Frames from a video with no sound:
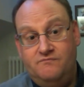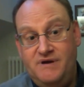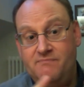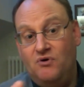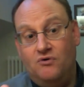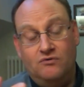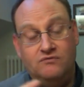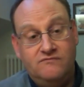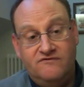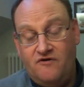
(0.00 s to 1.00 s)
People
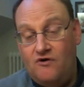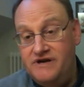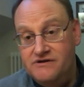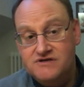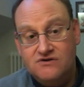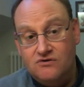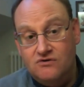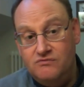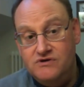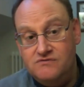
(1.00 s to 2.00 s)
40 years ago
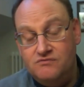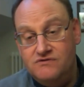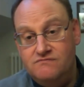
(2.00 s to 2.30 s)
would